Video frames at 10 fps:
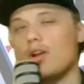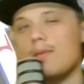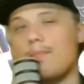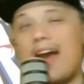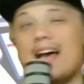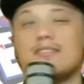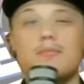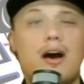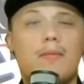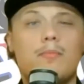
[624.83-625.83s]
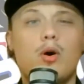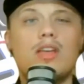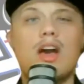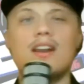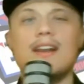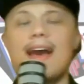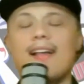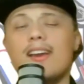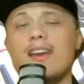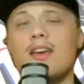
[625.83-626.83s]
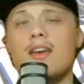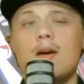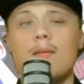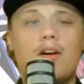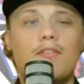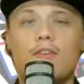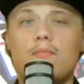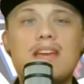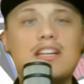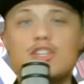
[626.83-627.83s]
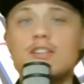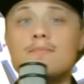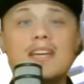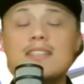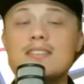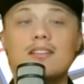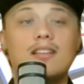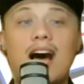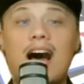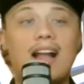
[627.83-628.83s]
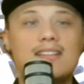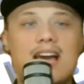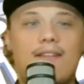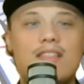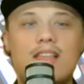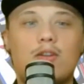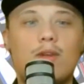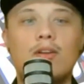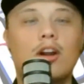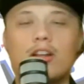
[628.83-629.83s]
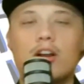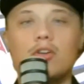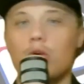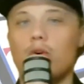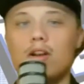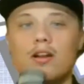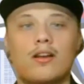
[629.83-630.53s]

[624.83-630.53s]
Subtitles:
in the past about Bojan and Alec. But for me, it just means a lot having that around our young core.